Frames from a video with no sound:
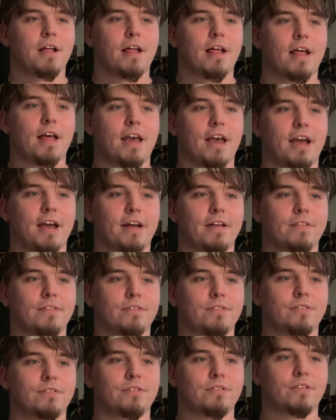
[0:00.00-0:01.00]

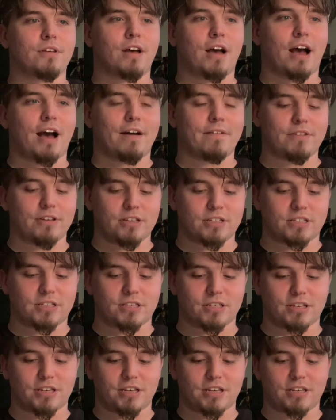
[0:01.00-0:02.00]
And
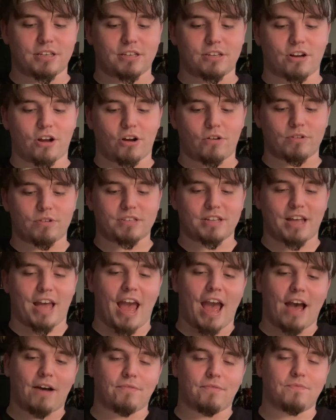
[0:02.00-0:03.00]
obviously, he's a
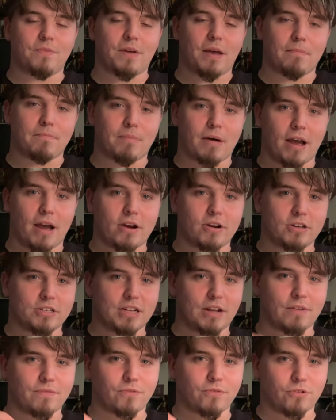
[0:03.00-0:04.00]
half vampire, he's
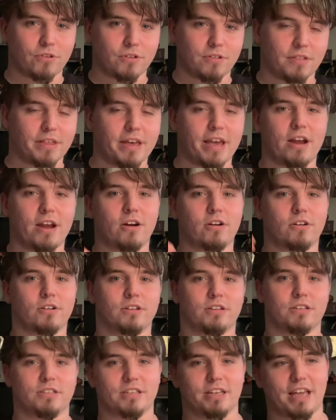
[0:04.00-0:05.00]
not fully there,
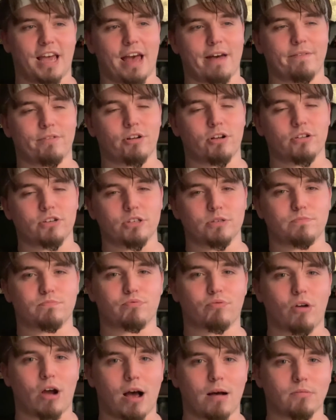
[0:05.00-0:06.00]
and he's like having all these
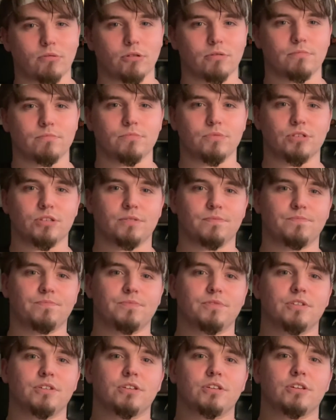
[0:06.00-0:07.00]
problems, and
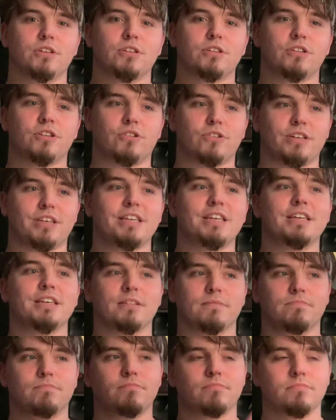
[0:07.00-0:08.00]

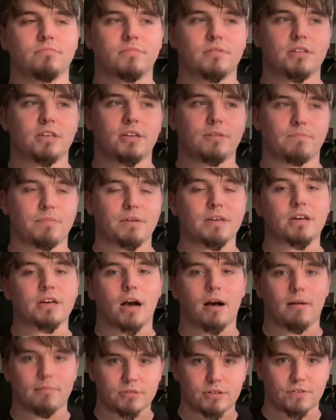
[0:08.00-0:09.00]
he
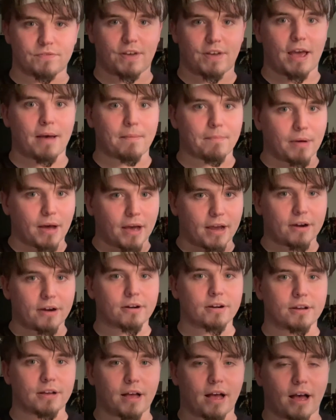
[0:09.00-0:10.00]
becomes a
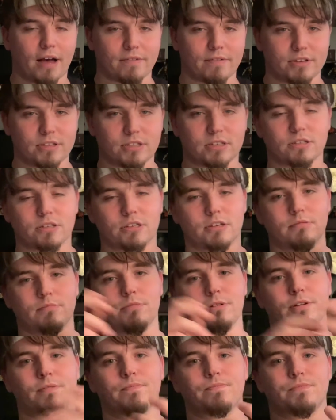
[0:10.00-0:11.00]
vampire, obviously,
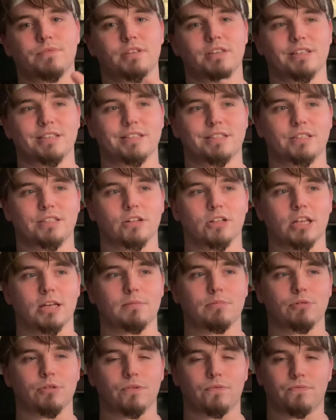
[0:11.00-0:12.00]
but he's still
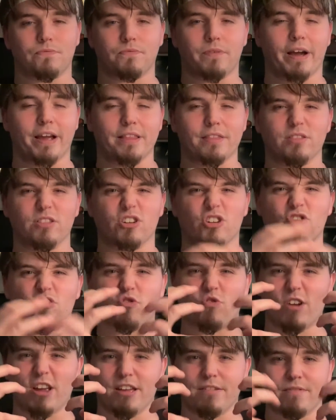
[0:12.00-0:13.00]
able to fight the
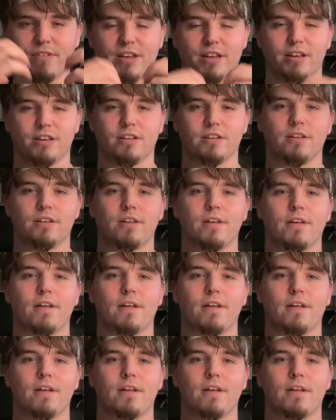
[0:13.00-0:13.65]
craving.